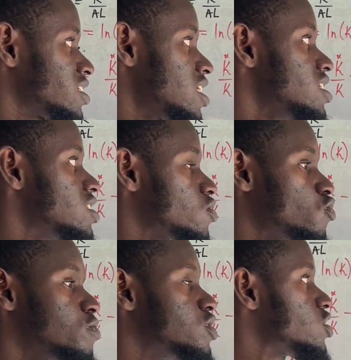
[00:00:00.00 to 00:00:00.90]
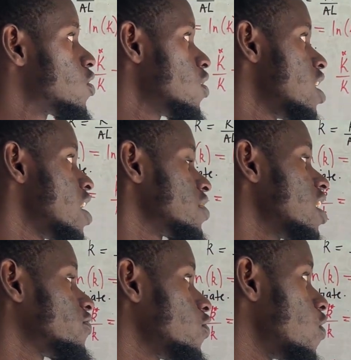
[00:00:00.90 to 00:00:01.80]
change is going to be 0.
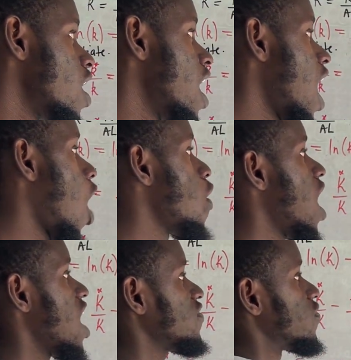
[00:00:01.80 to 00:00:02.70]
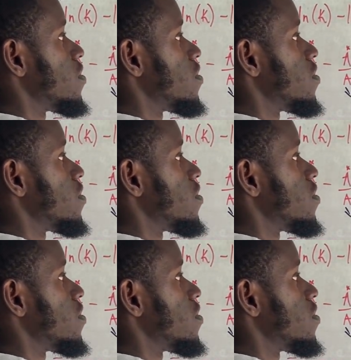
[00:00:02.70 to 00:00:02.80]
Therefore, I will have